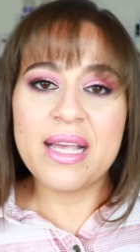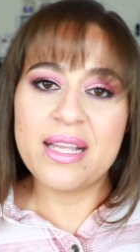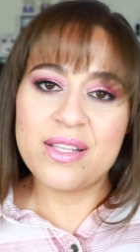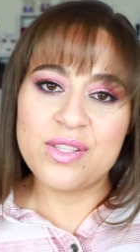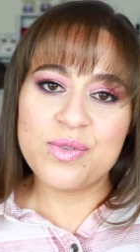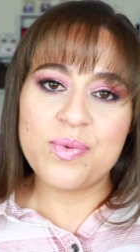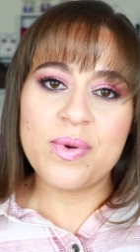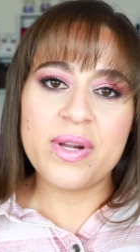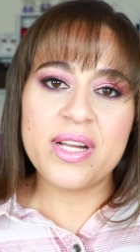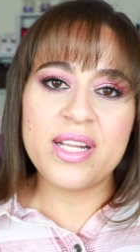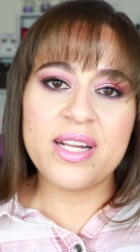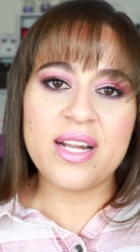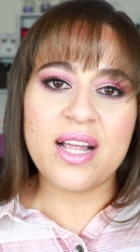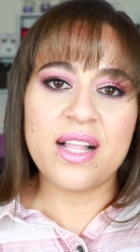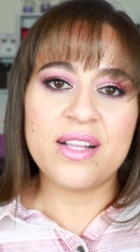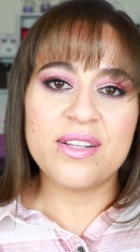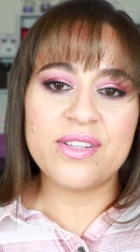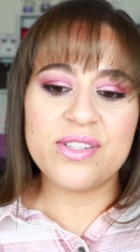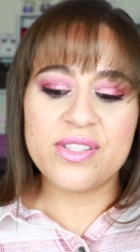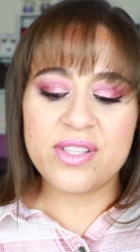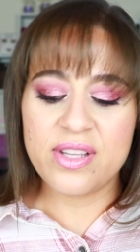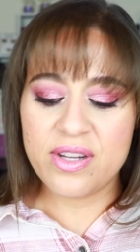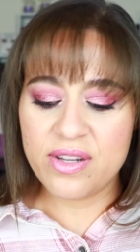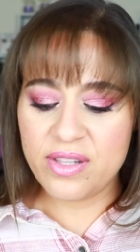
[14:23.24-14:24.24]
at
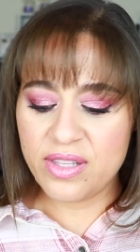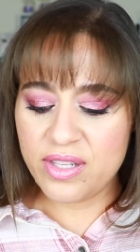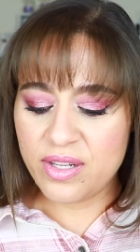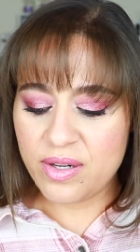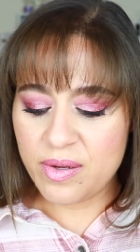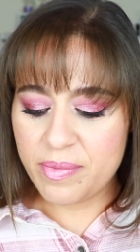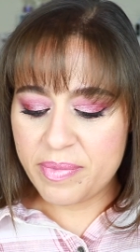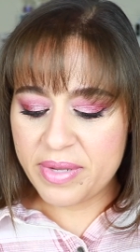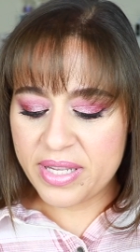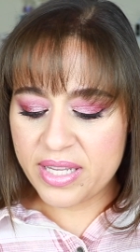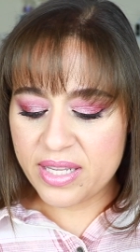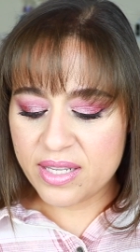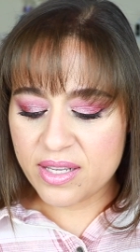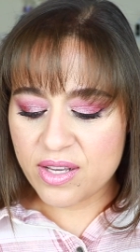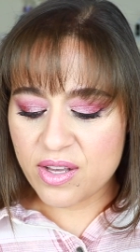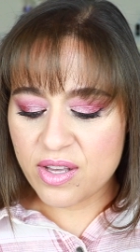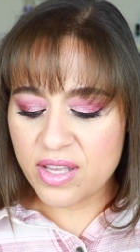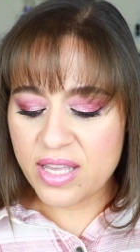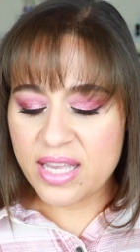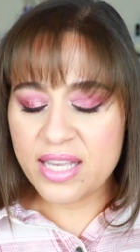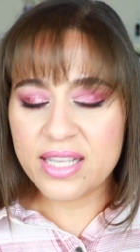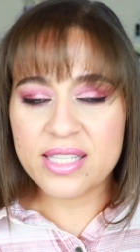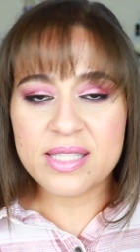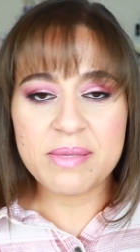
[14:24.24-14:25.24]
$20, they're a little bit
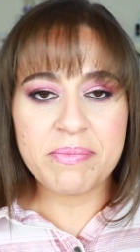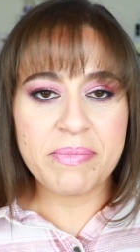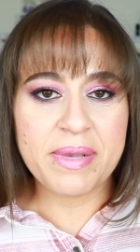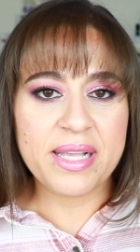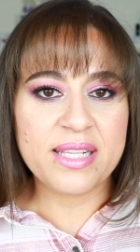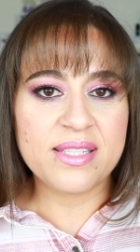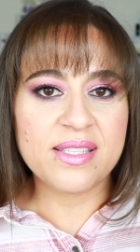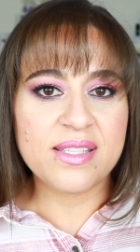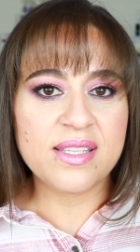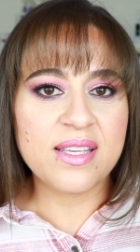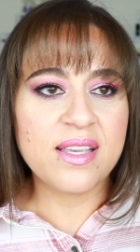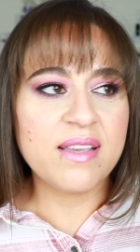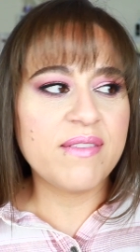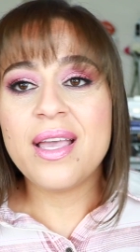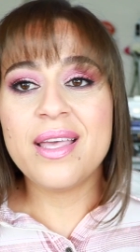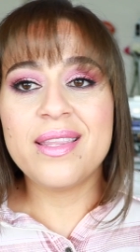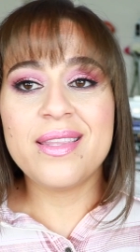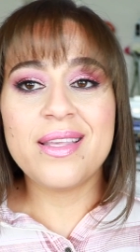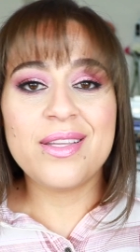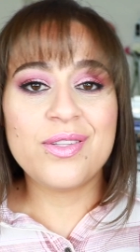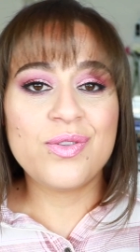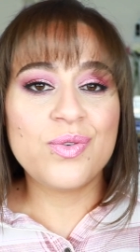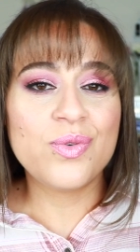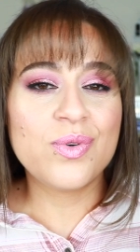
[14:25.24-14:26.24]
expensive, and
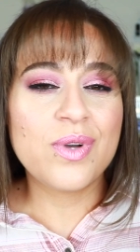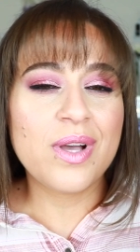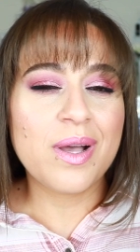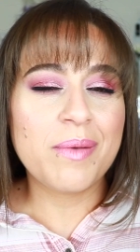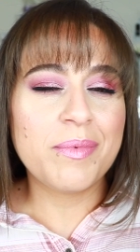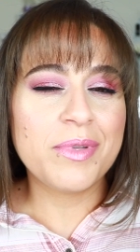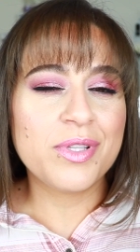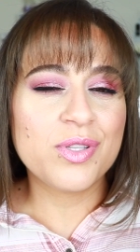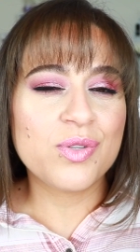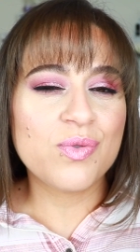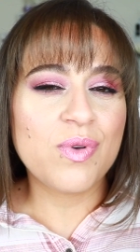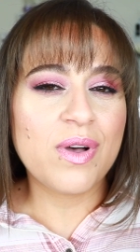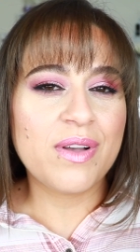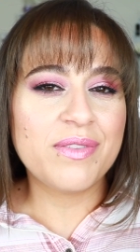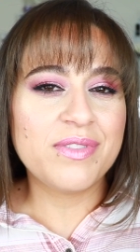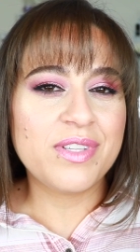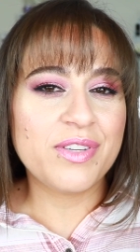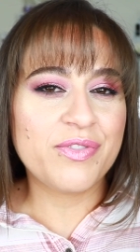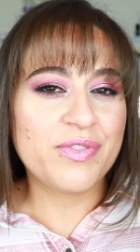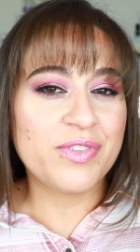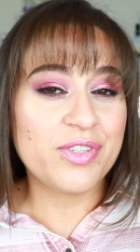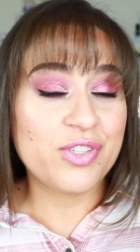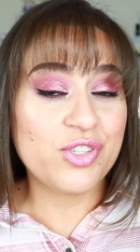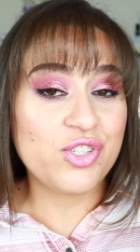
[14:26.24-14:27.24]
they do come in 12
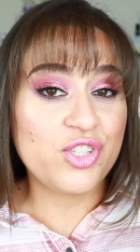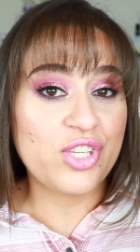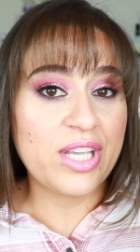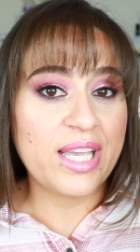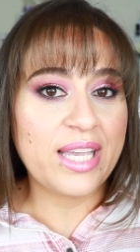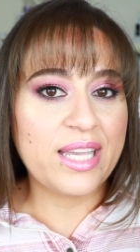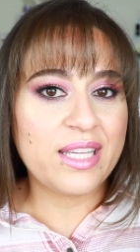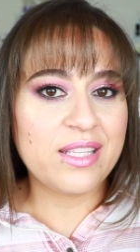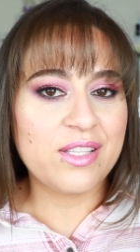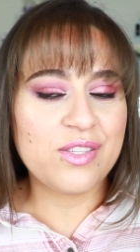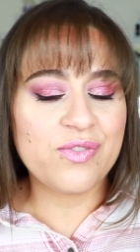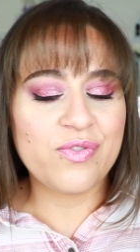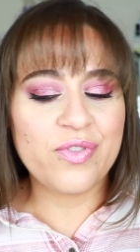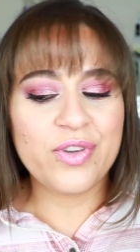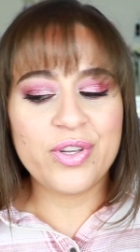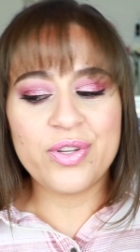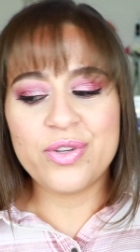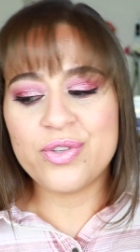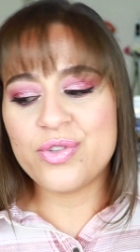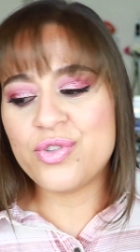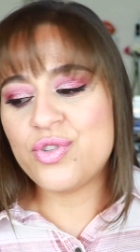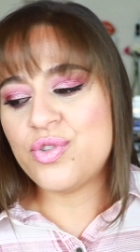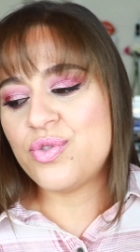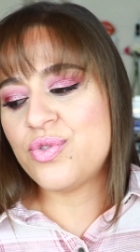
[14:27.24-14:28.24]
different shades for you
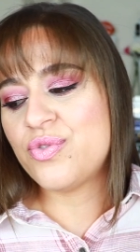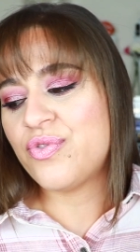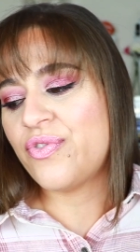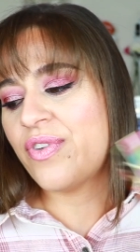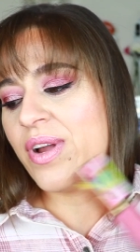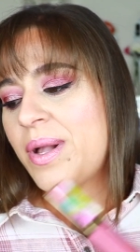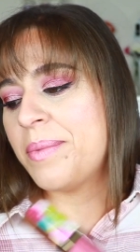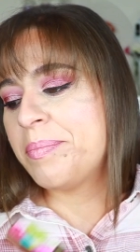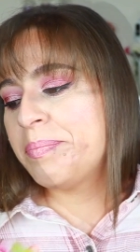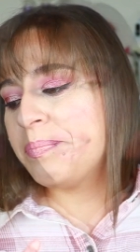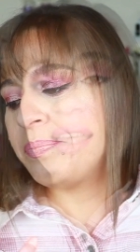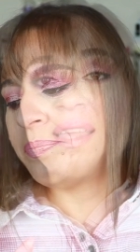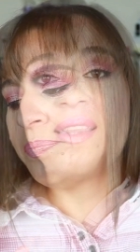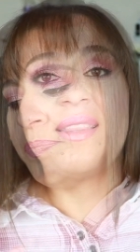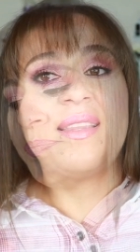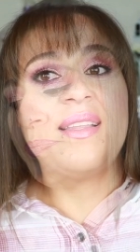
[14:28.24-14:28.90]
to choose from.